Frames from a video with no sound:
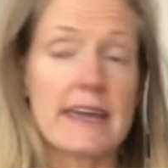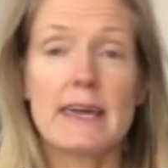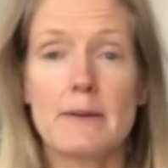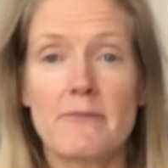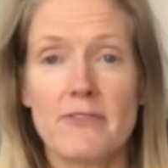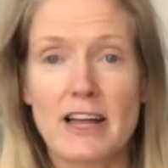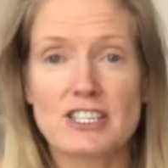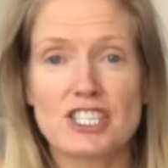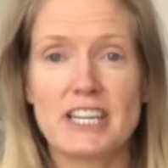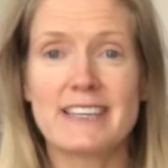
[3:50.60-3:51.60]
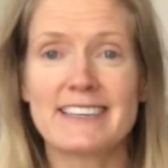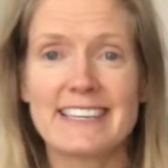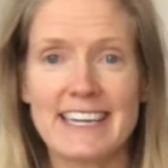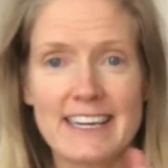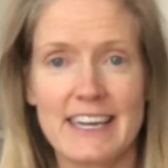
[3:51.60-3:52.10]
hip flexion,
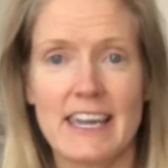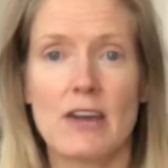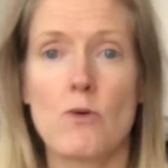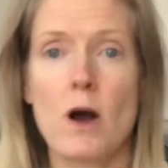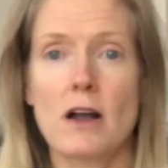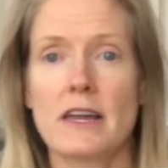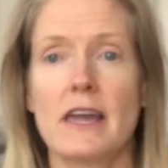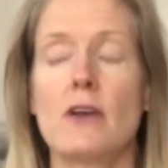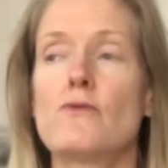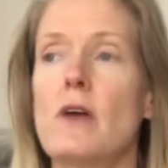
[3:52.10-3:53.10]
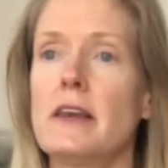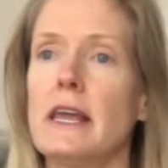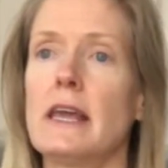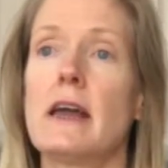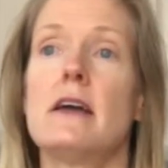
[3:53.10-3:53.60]
kicking, walking,
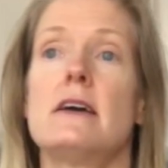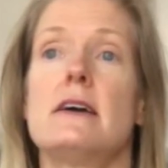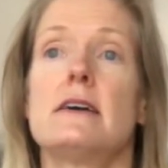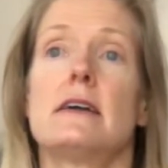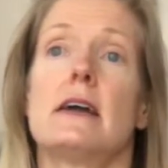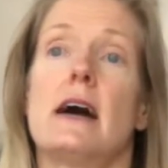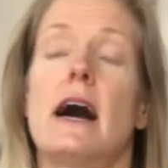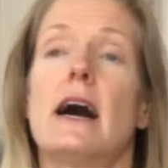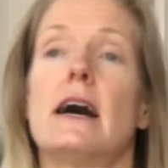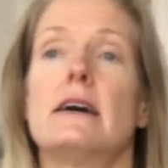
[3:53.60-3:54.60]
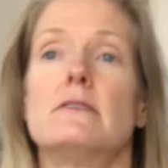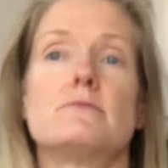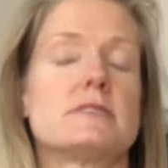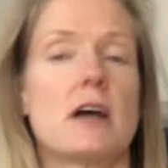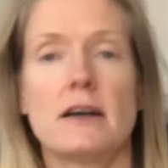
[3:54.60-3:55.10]
running,
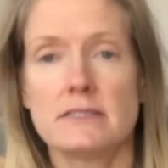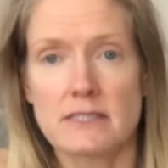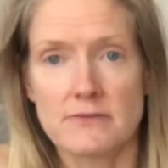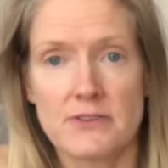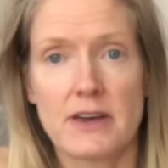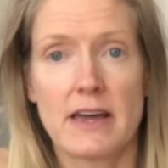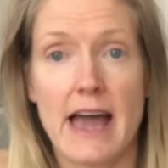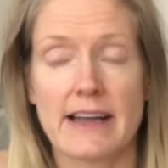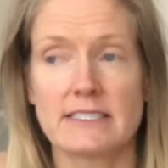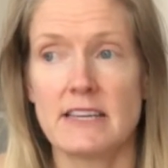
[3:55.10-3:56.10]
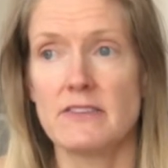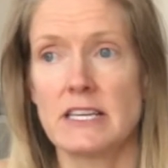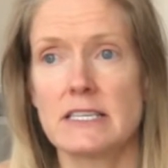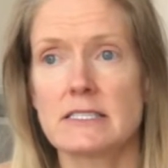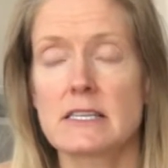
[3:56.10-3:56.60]
tons of
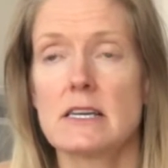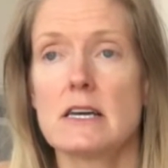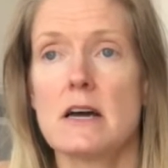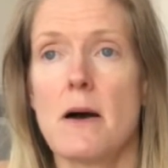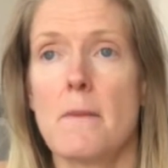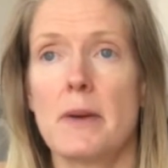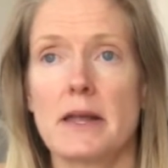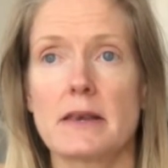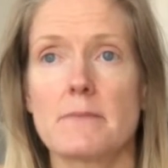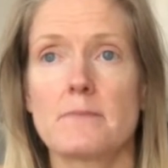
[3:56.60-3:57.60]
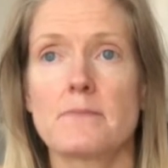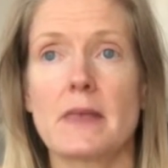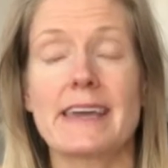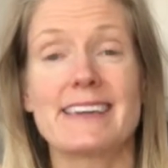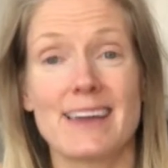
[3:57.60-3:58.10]
activities, but
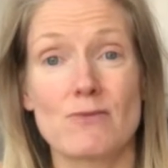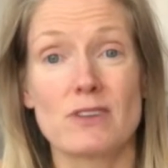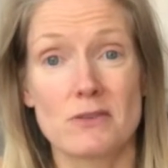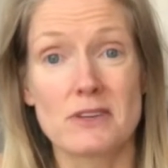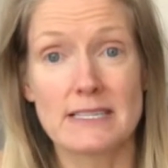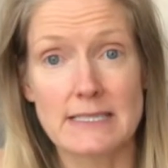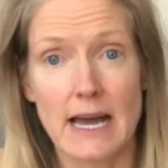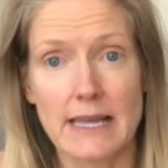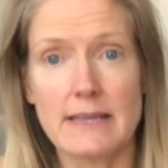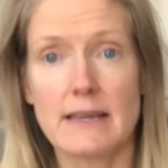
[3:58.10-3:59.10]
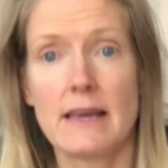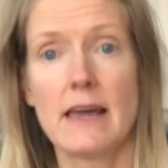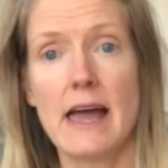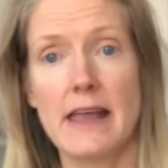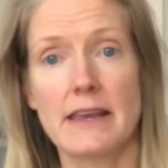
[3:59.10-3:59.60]
it can get really, really tight,
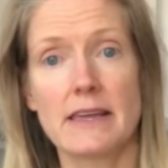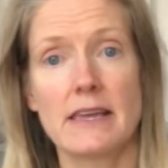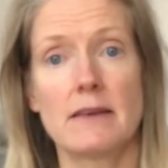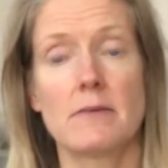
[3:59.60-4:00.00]
and it can